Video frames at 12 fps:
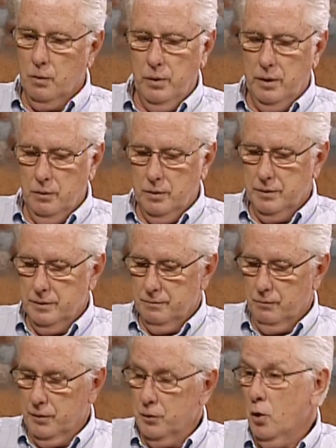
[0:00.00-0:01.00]

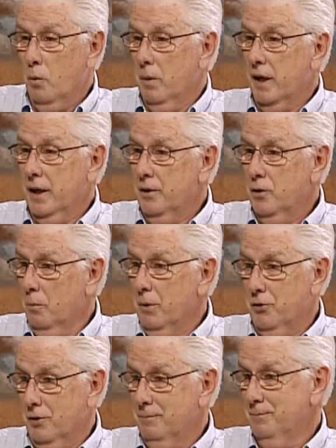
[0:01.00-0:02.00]
With no money, no
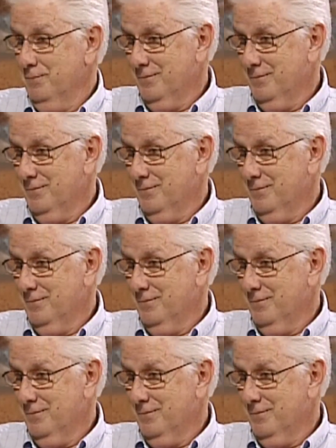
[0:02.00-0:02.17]
mission.